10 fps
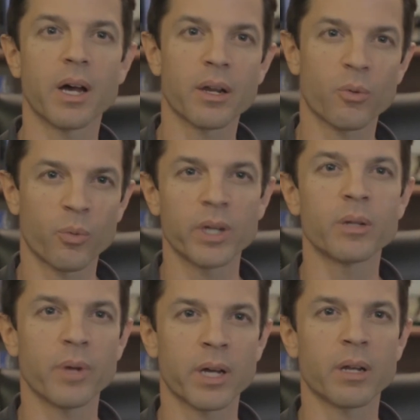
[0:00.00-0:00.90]
on
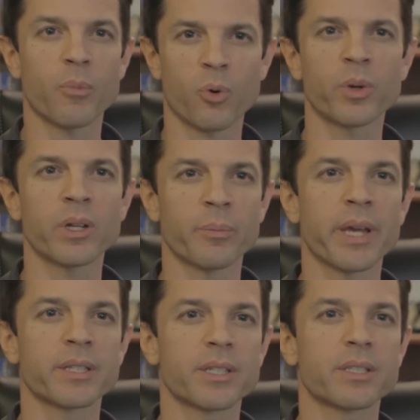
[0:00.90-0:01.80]
a more real
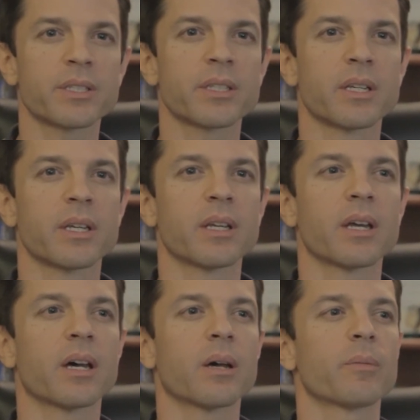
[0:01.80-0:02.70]
basis.
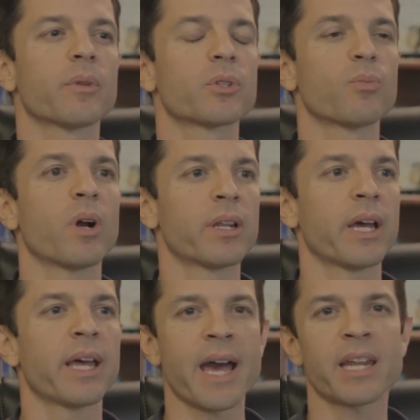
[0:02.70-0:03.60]
There's an
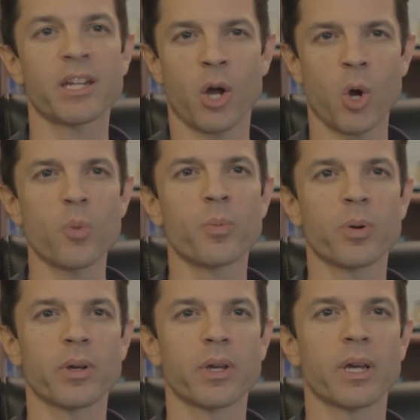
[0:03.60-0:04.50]
added hope
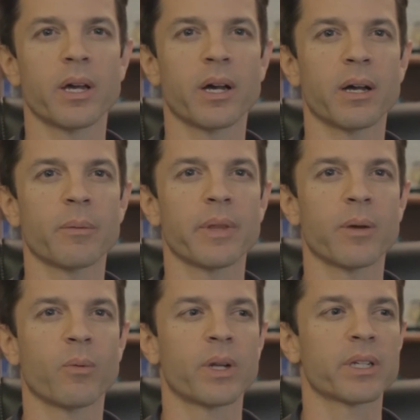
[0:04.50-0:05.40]

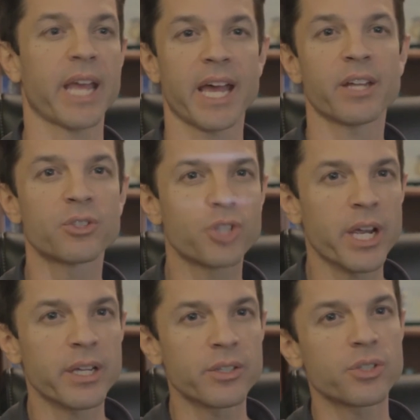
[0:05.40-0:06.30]
that one can
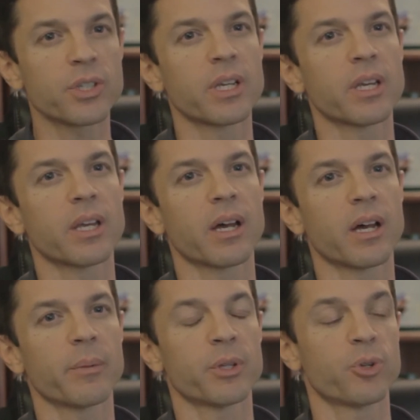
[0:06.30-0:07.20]
change.
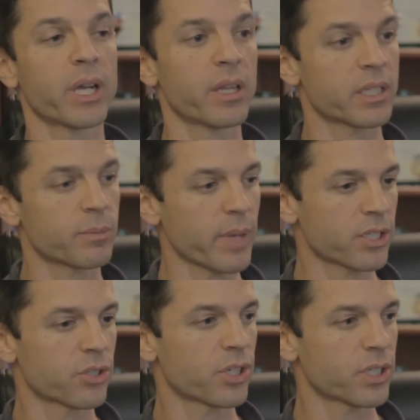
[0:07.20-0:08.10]
And you're getting these
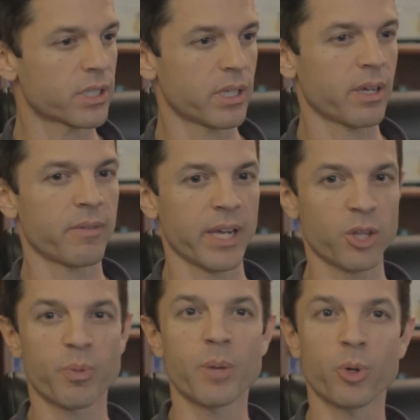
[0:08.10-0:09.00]
messages of
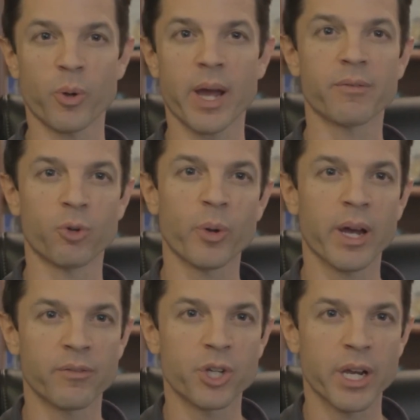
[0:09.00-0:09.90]
other people who
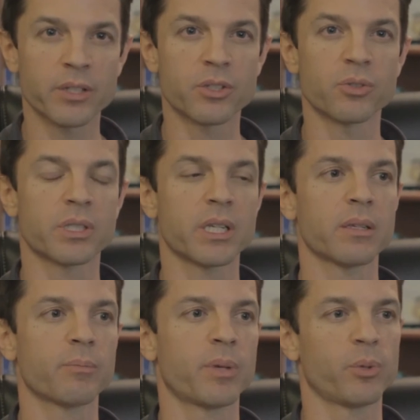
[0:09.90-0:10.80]
have changed. You
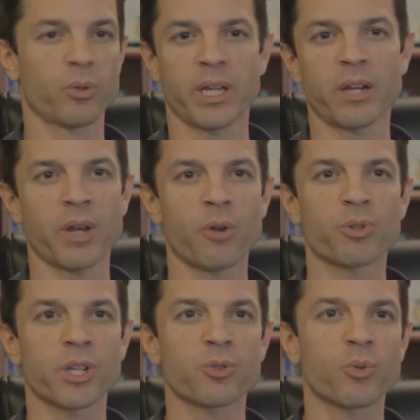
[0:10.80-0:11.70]
see people in
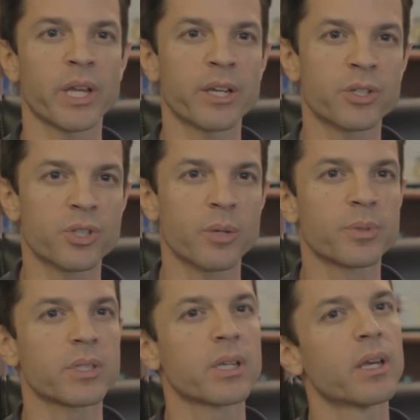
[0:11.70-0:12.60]
heterosexual
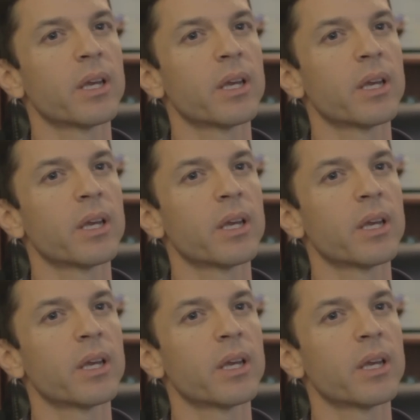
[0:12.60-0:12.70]
relationships,